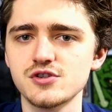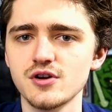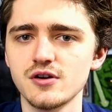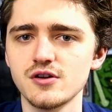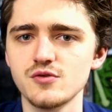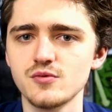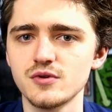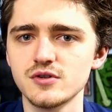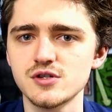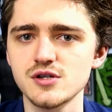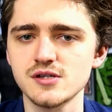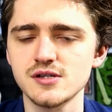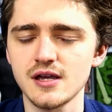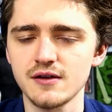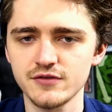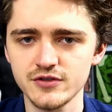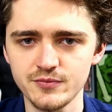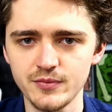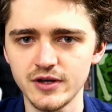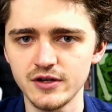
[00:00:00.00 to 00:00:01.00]
journal would just
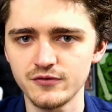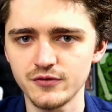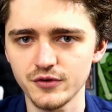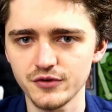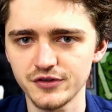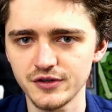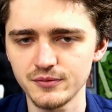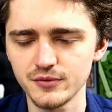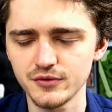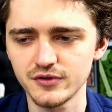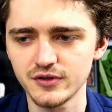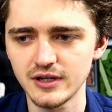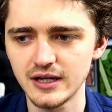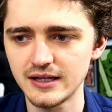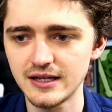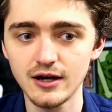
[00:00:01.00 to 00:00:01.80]
have Speed Force symbols in it.